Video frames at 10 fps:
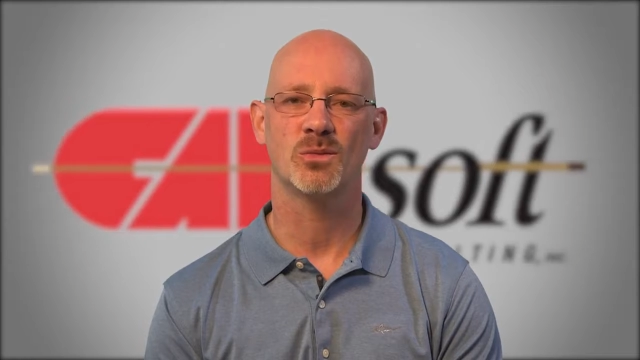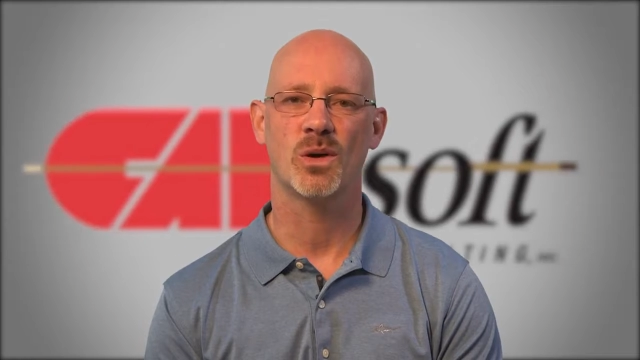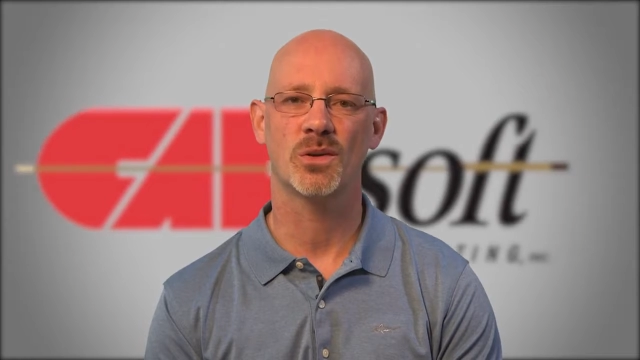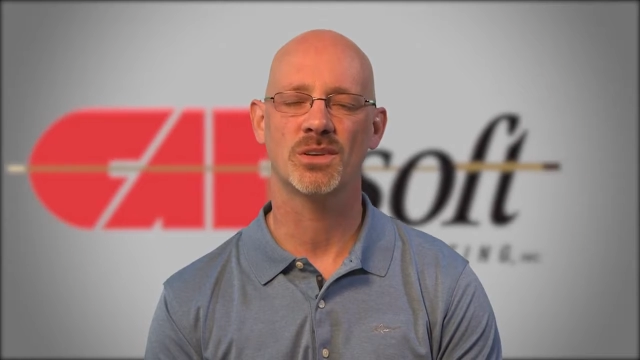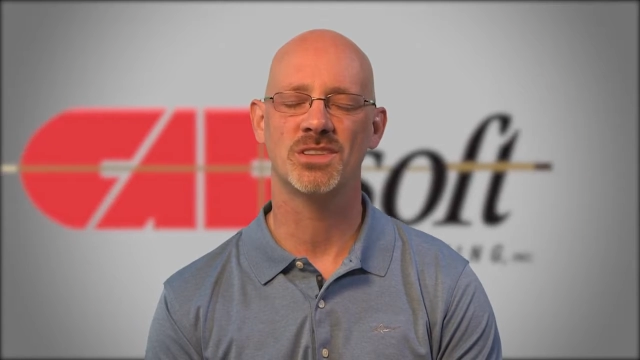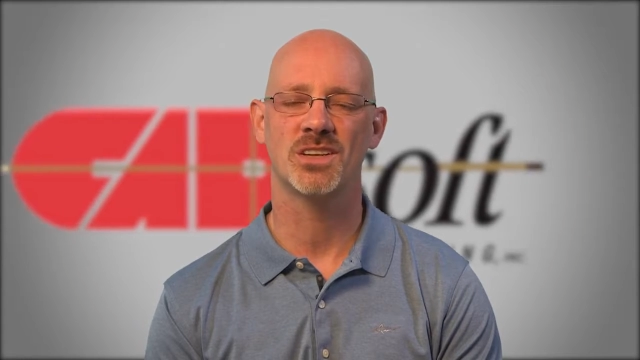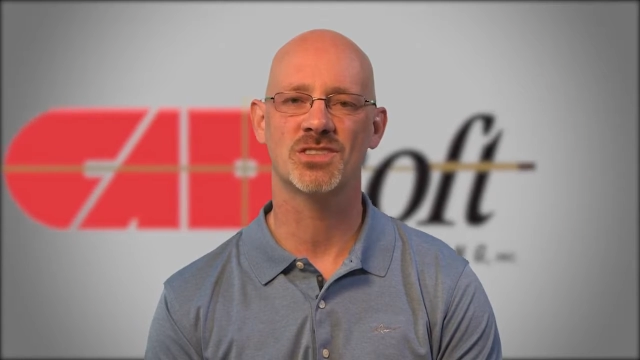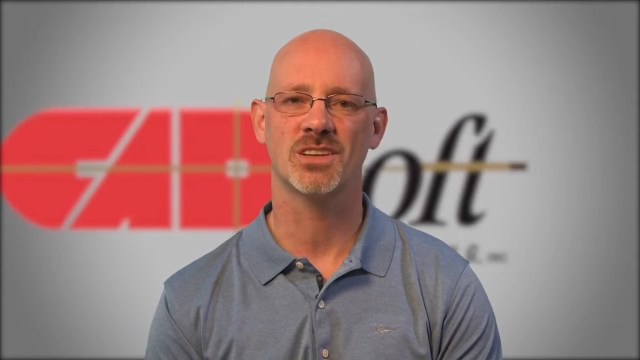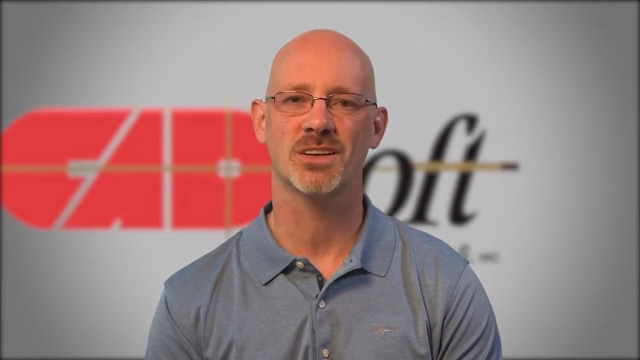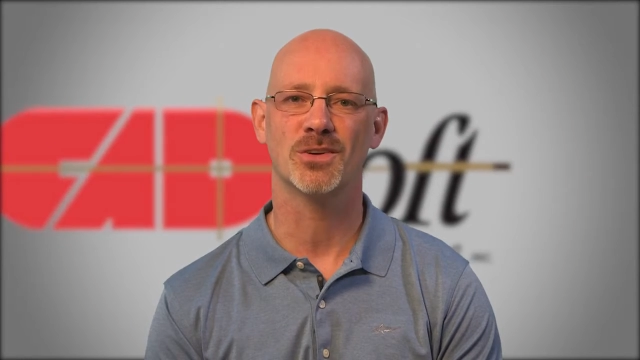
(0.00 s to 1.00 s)
whether
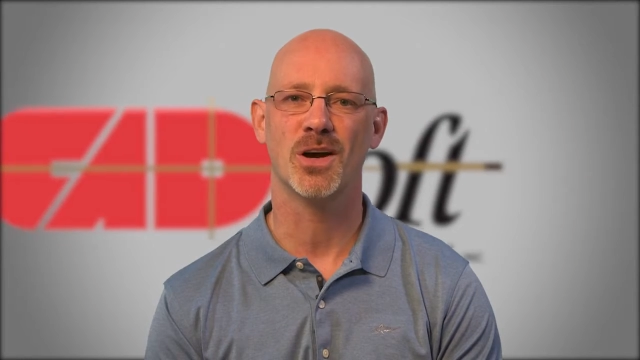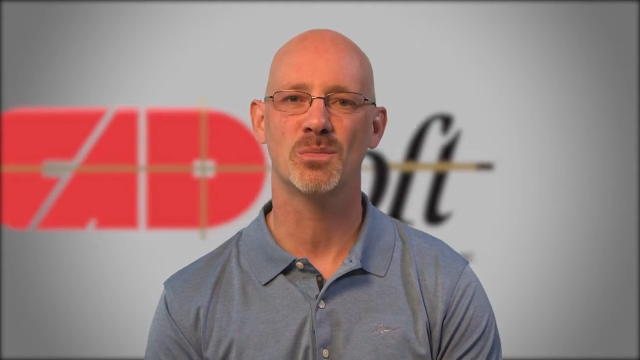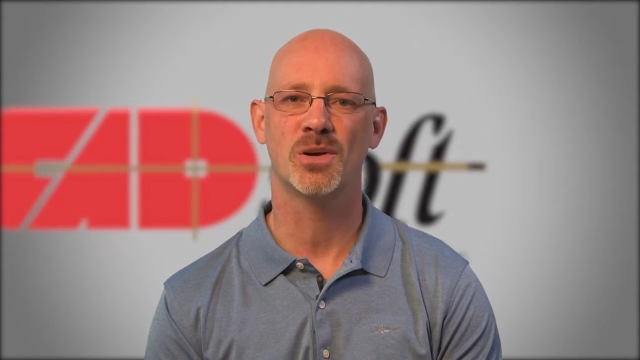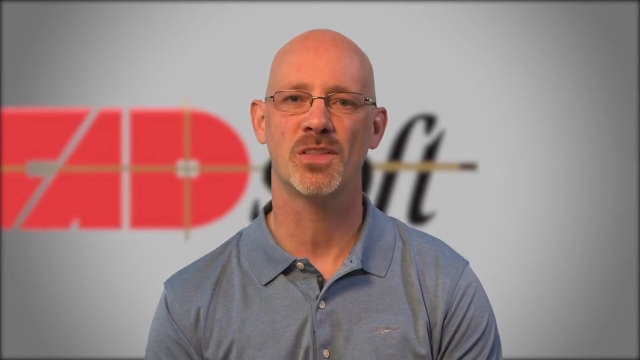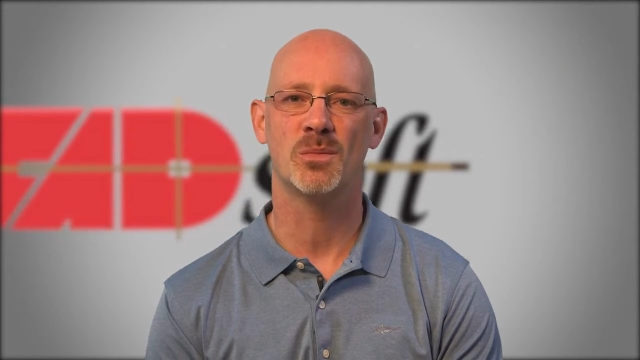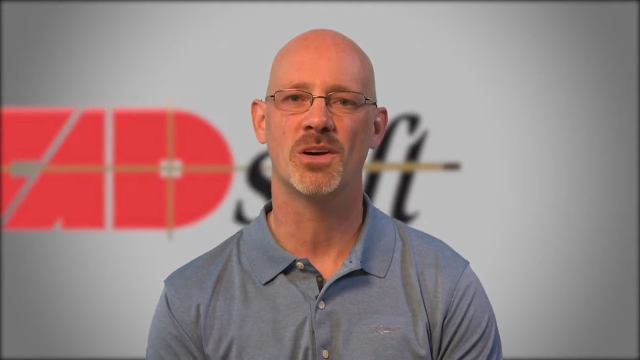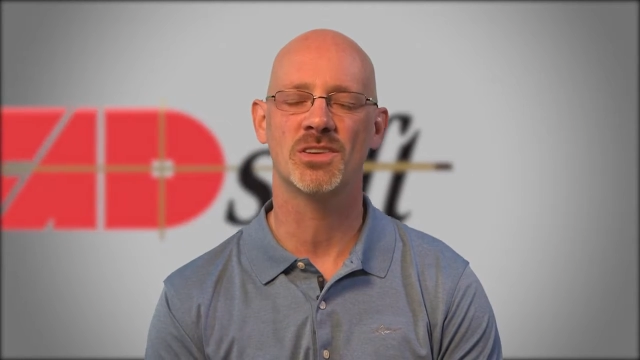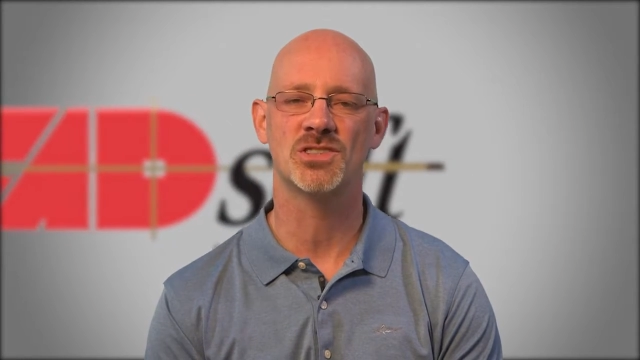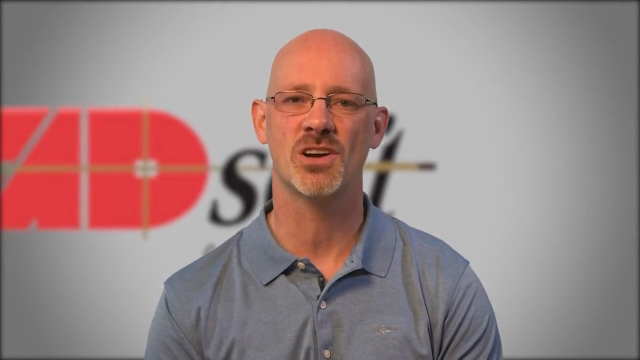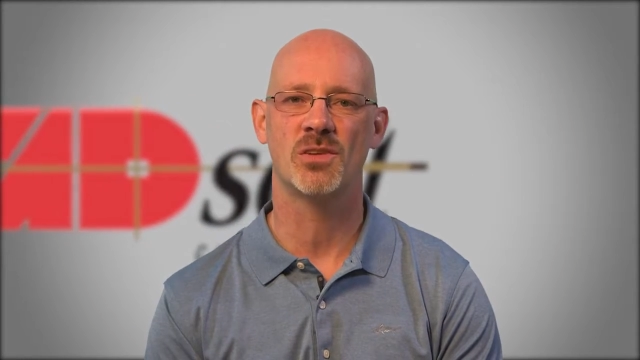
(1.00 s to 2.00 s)
intentionally or not, putting them
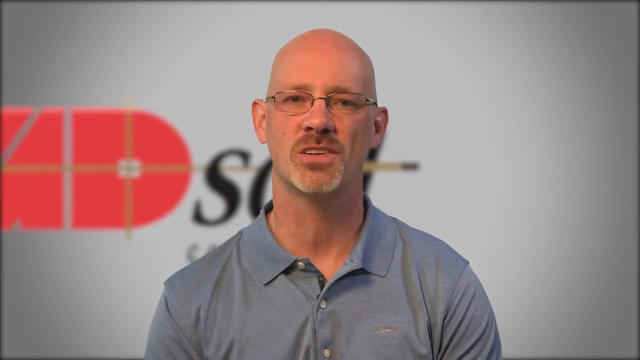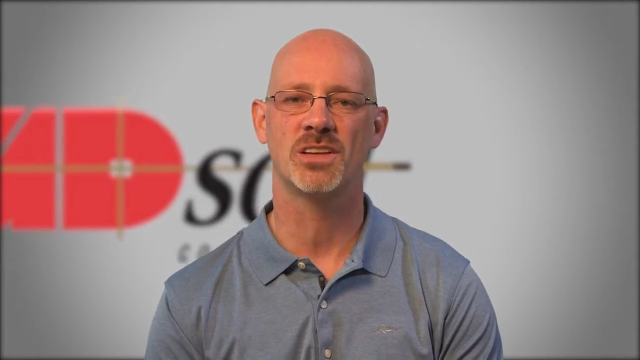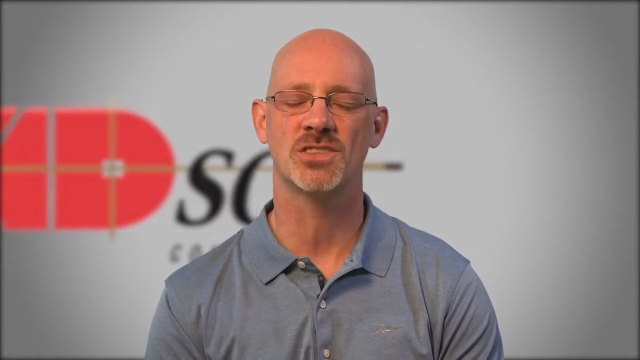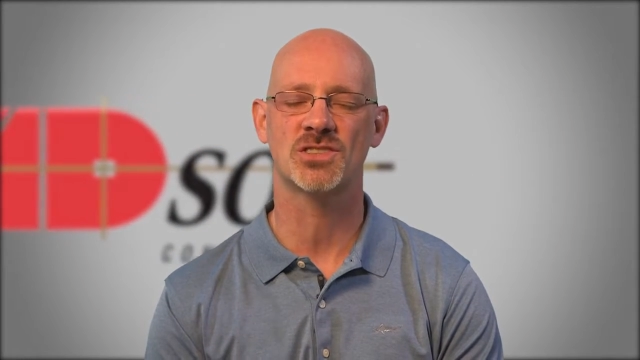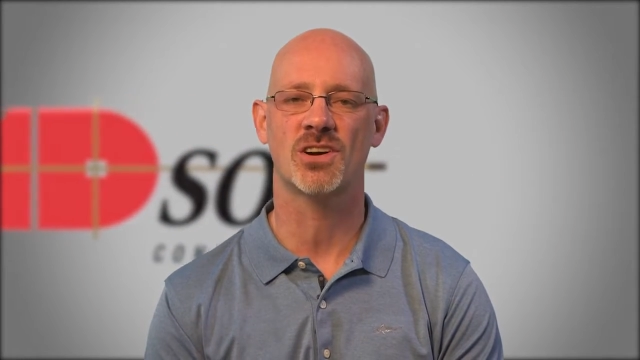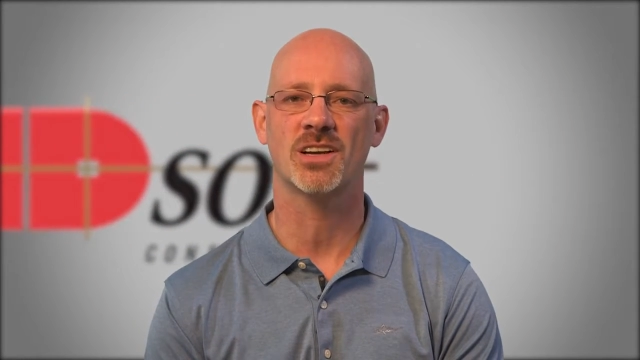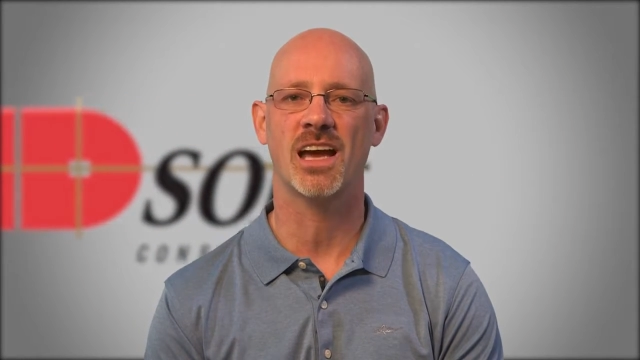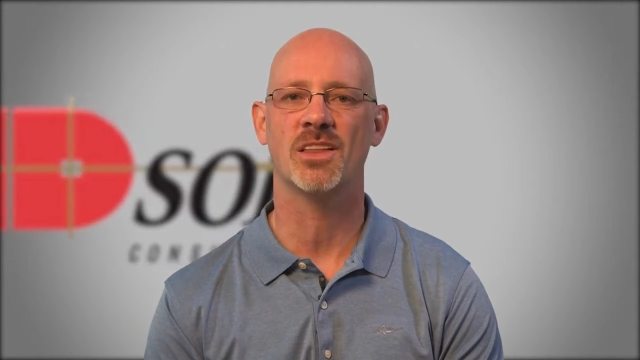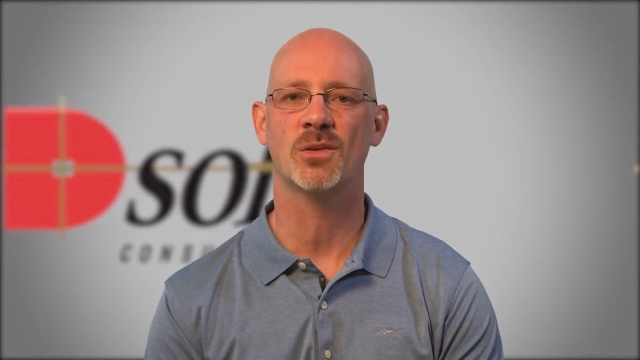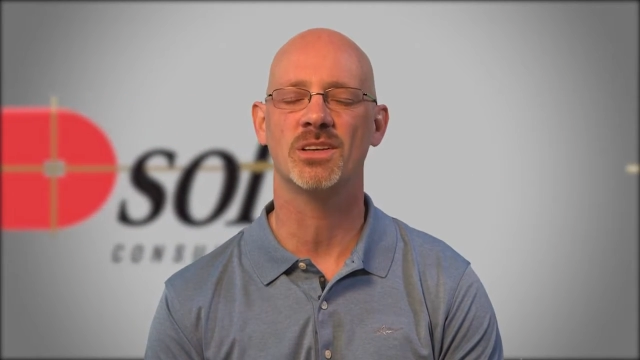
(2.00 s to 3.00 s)
on the shelf and they just start
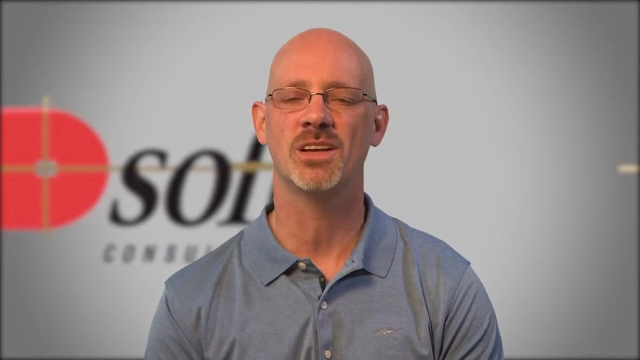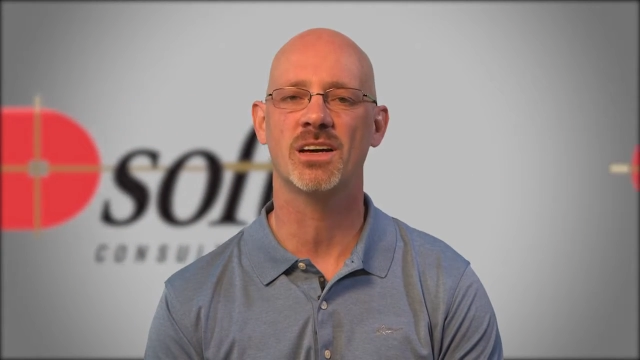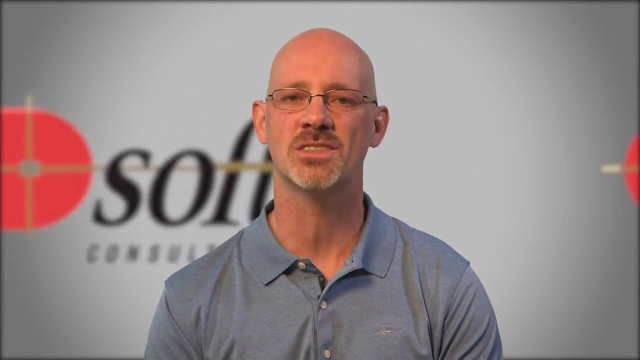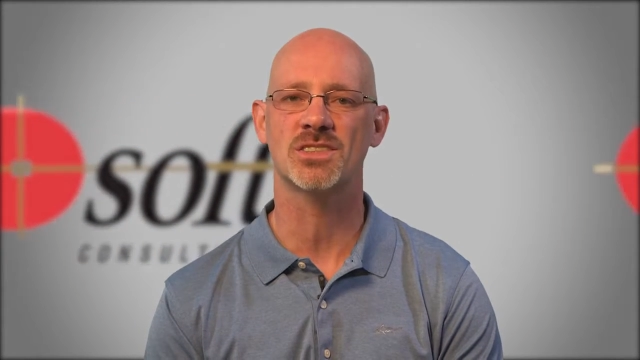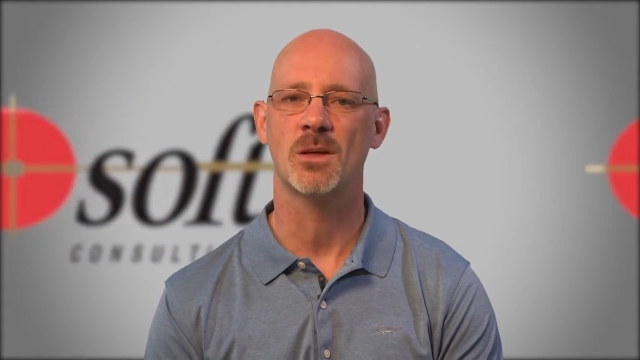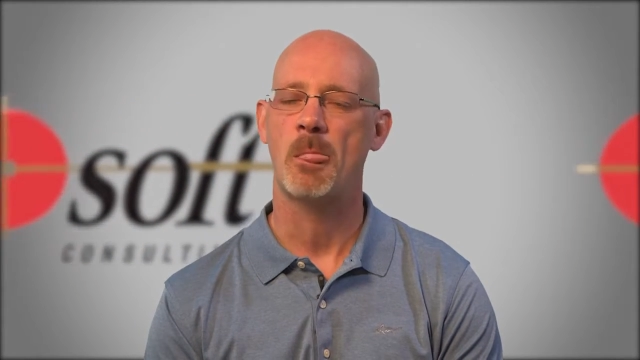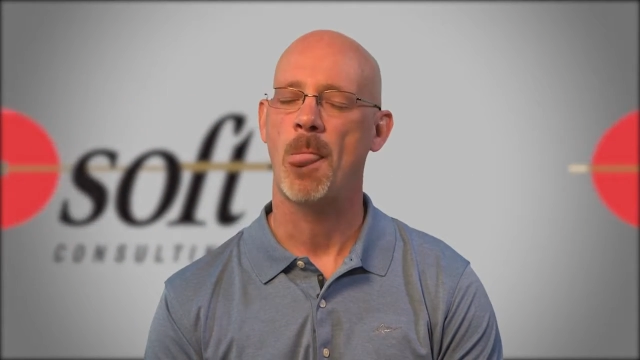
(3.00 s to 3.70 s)
gathering dust.